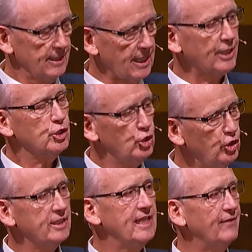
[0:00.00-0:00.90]
God
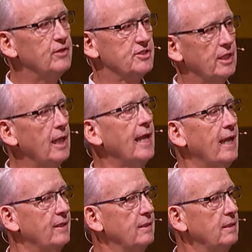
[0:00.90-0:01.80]
could give us the
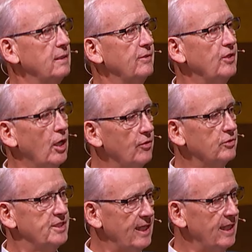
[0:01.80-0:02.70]
land. The other
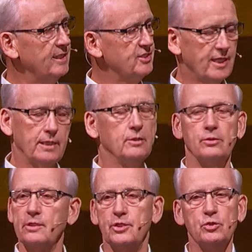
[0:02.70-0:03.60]
10 said,
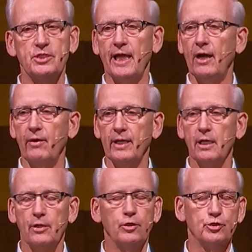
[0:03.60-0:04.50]
too scary,
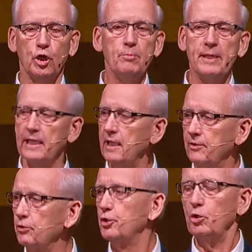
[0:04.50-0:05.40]
they're too many,
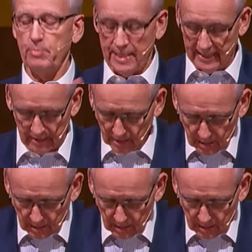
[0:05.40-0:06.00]
they're too big,